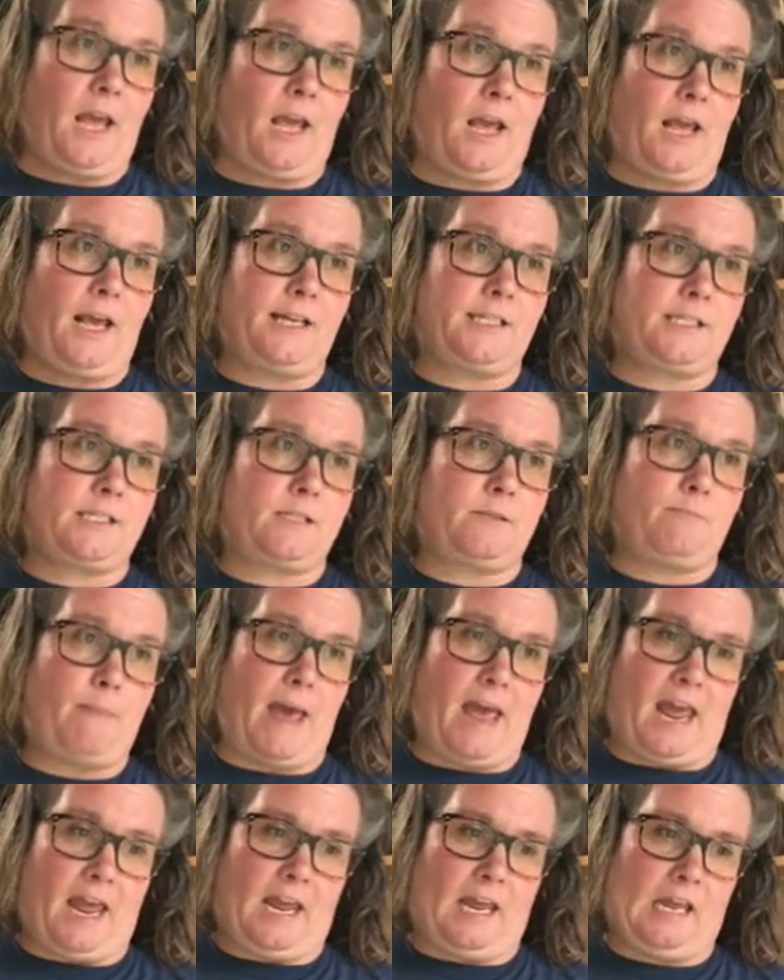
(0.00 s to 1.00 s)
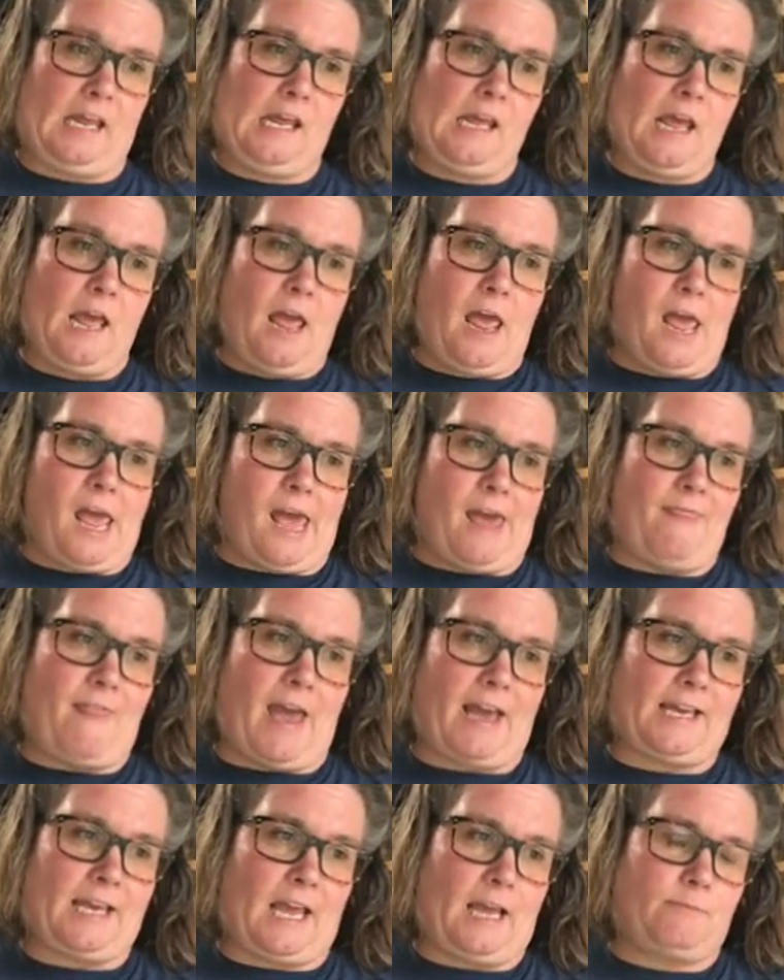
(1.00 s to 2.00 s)
It's May, and
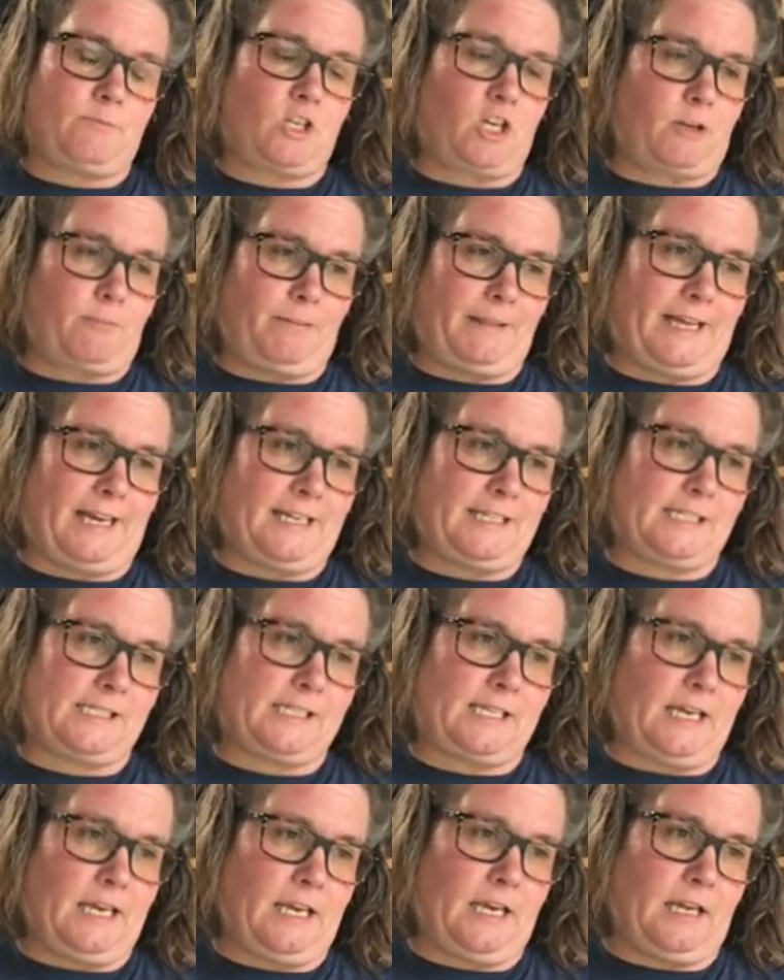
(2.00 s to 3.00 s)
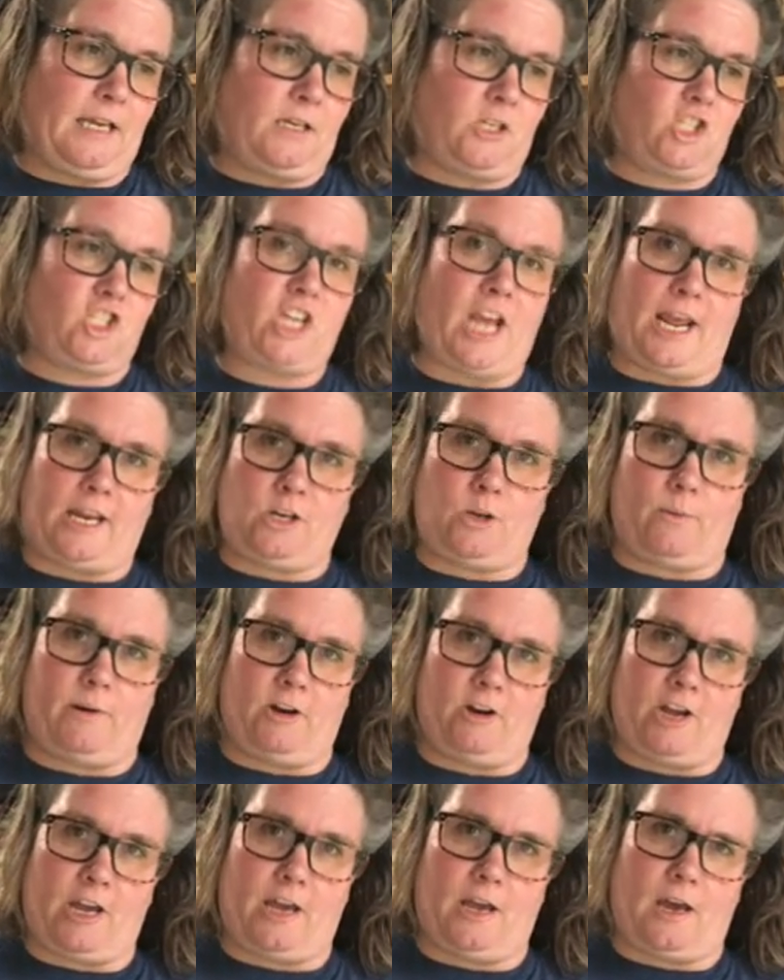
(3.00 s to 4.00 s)
that game took place in
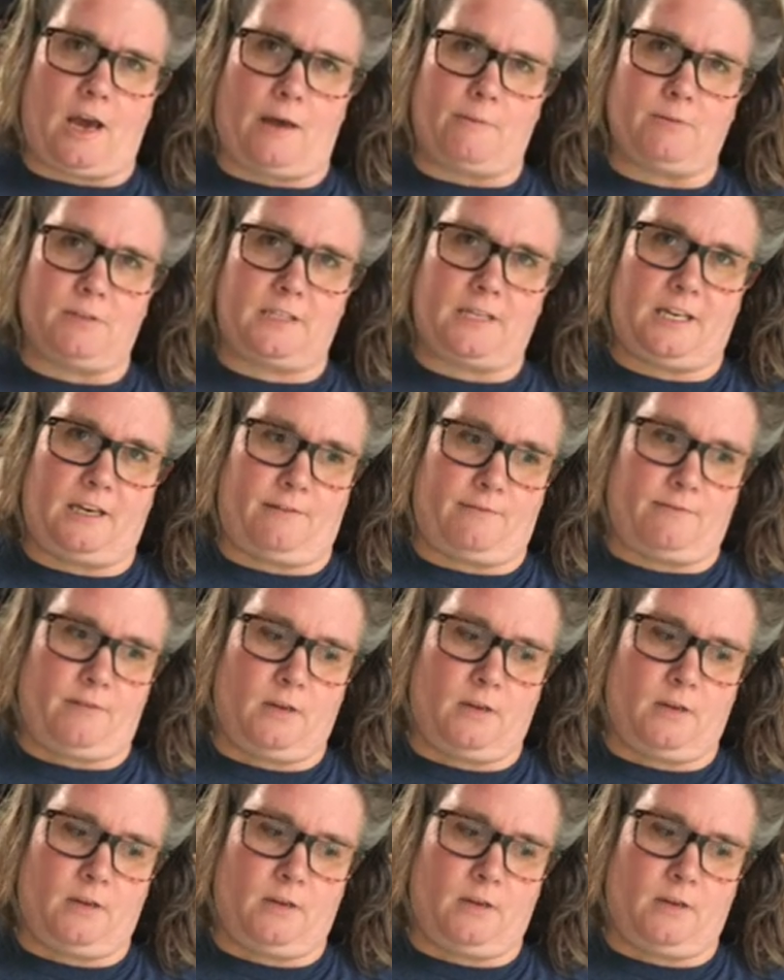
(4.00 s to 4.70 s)
January, I believe.